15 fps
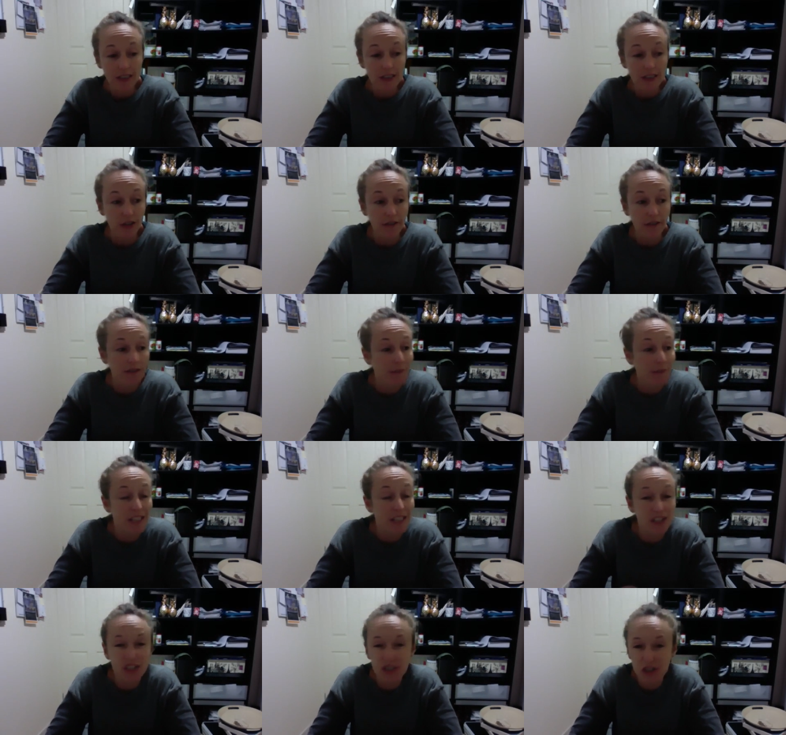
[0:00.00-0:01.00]
So
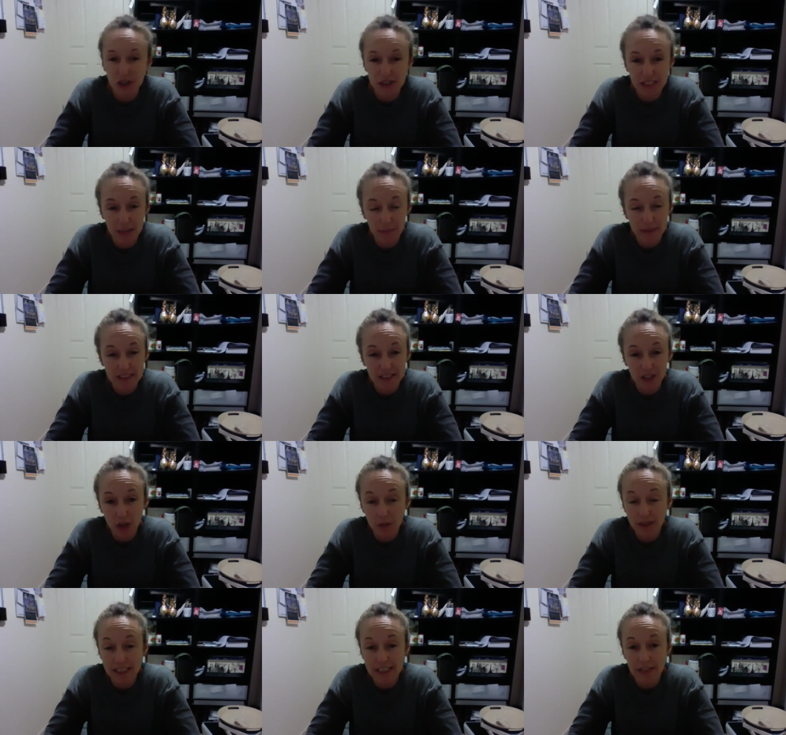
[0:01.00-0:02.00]
inflammation shows up in so
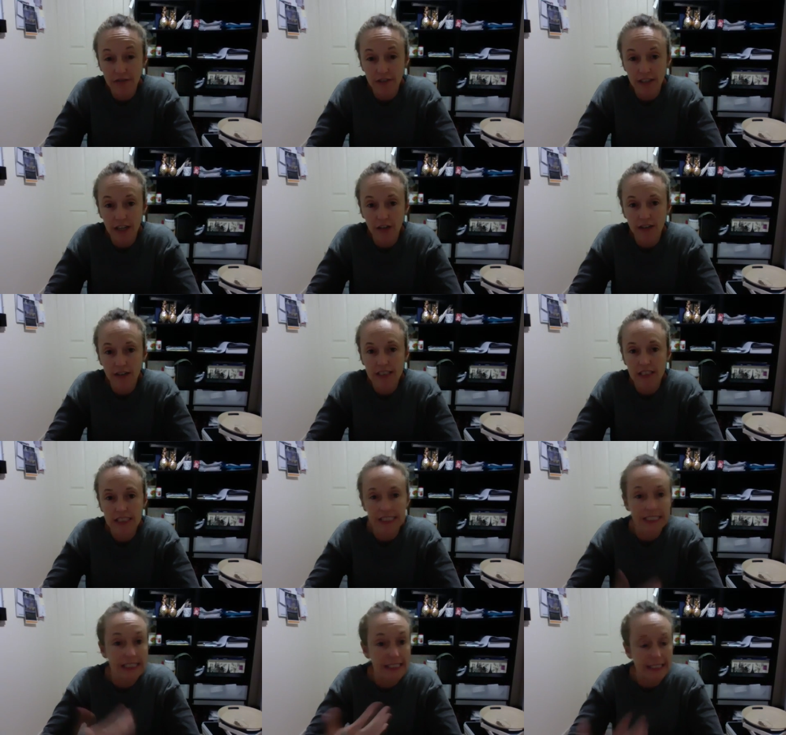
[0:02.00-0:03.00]
many different areas
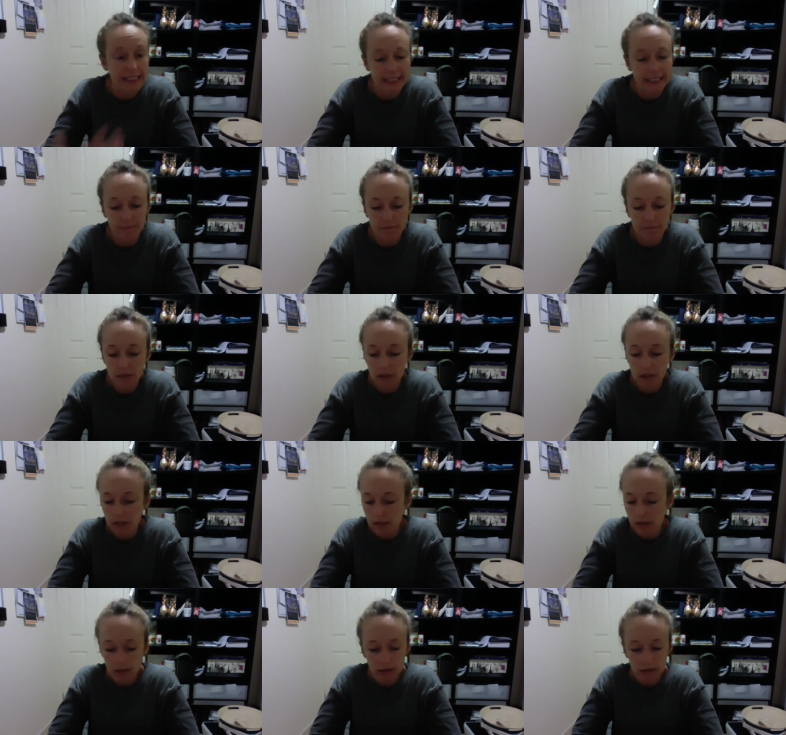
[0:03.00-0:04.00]
in skin,
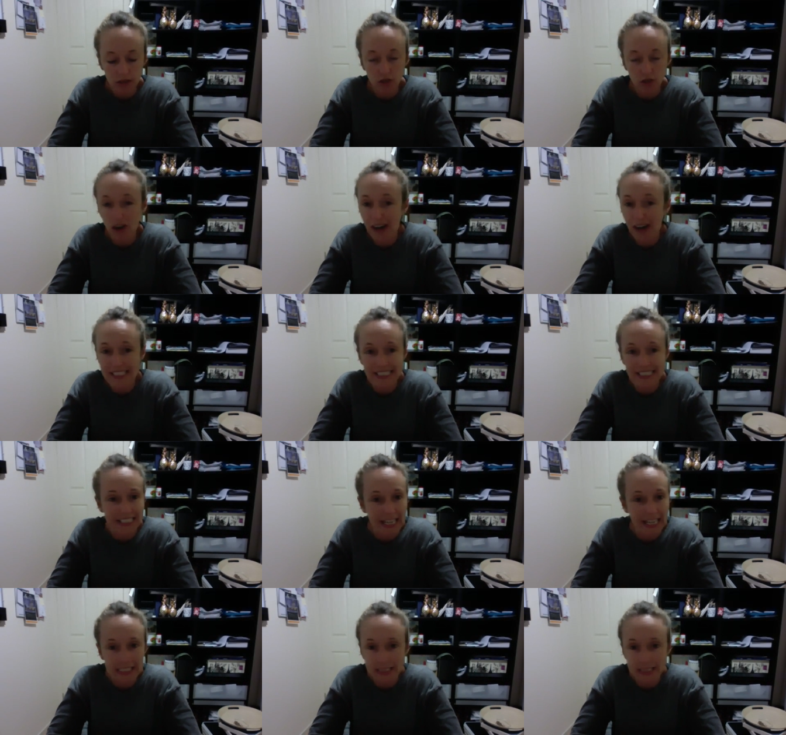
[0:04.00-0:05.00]
psoriasis,
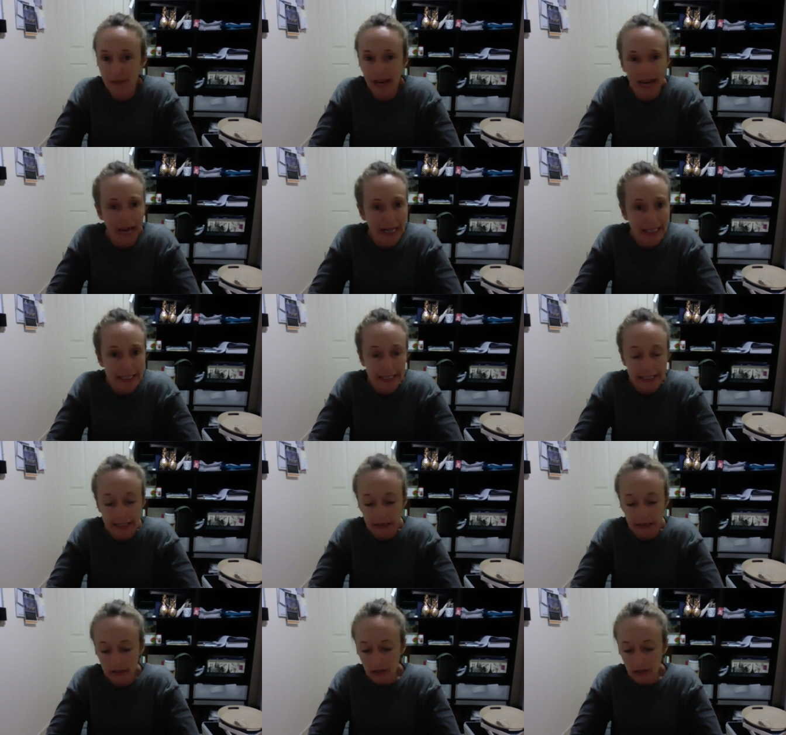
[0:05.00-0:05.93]
eczema, acne,